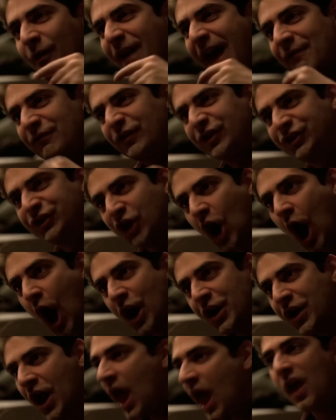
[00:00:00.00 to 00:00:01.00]
This bit on the
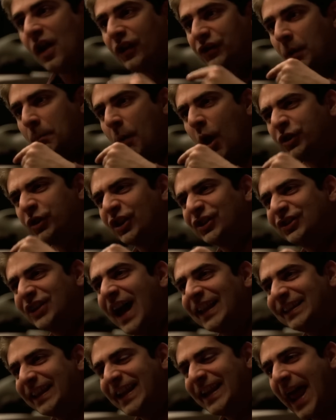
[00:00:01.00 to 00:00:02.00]
iceberg suggests that the
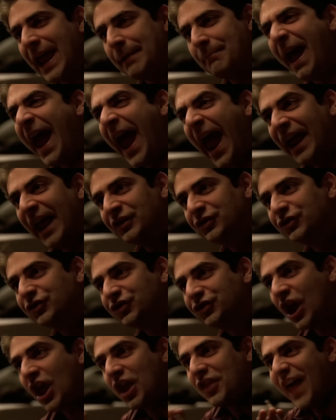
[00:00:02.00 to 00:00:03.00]
show The Sopranos
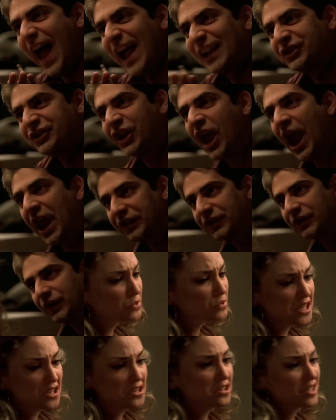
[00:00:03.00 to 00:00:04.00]
is much more than your
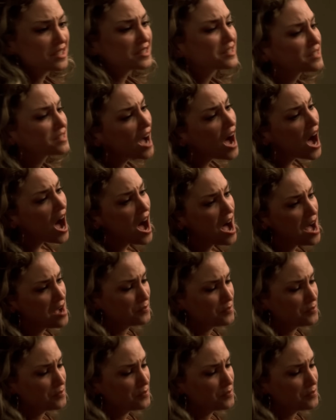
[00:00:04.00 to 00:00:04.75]
typical crime drama.